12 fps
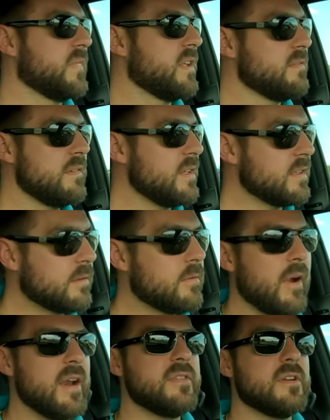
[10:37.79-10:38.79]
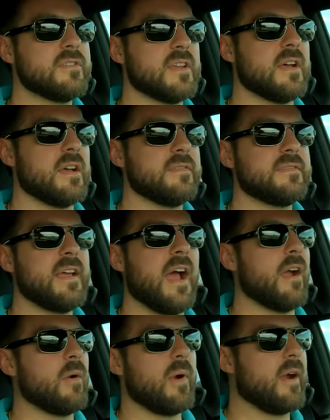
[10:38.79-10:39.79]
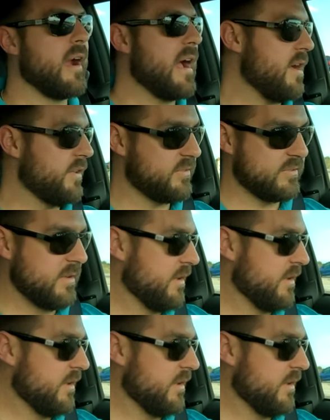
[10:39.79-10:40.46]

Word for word: And uh, granted, there's a tire warehouse